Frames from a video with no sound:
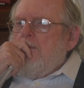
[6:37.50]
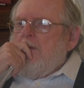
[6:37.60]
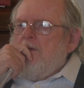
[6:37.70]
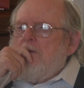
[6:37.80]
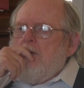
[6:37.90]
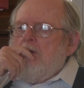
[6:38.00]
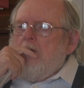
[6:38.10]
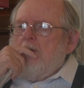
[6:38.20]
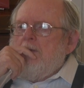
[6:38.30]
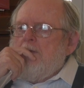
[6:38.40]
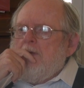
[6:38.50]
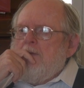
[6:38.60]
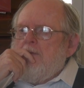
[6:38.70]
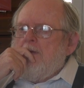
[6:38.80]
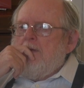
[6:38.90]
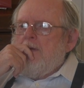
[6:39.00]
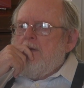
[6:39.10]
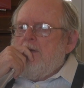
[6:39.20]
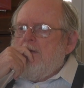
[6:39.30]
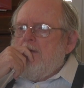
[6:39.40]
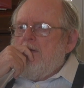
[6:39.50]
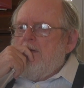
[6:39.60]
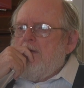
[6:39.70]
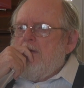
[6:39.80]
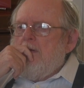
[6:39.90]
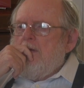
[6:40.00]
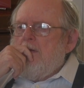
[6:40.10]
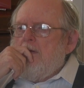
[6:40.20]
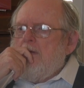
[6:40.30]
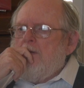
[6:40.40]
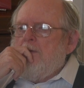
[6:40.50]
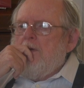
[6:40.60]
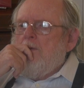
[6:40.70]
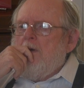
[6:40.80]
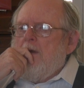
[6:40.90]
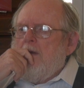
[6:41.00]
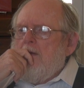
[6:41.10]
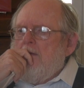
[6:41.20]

It's kind of hard to think of anything I regret.